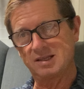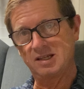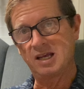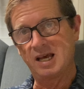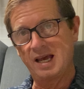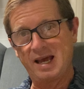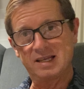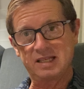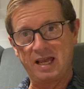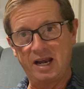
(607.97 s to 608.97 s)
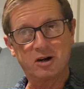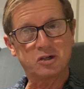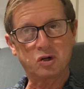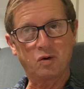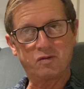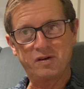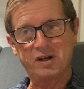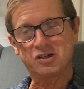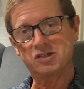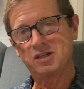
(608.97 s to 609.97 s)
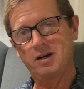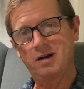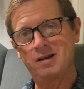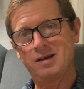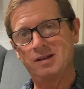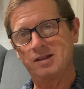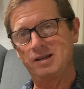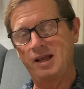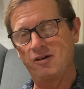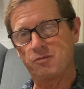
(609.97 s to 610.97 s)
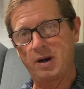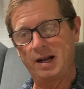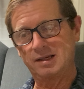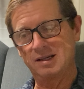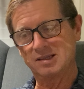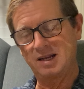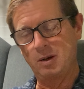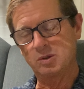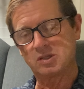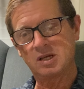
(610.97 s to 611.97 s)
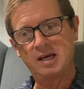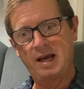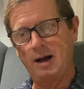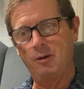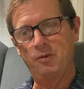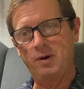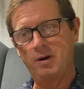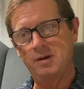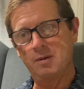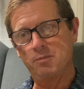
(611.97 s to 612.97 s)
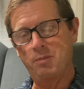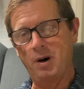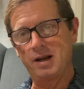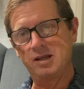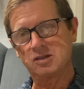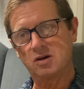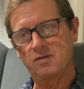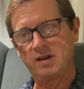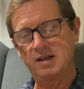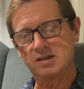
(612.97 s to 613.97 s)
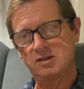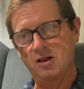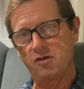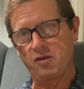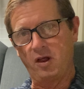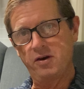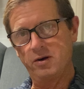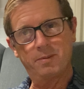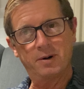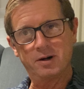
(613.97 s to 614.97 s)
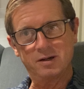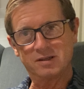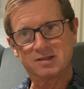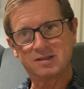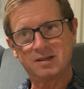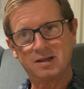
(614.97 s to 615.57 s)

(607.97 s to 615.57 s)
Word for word: And as the air show finished here, the day of practice, and I was out there body surfing as the Thunderbirds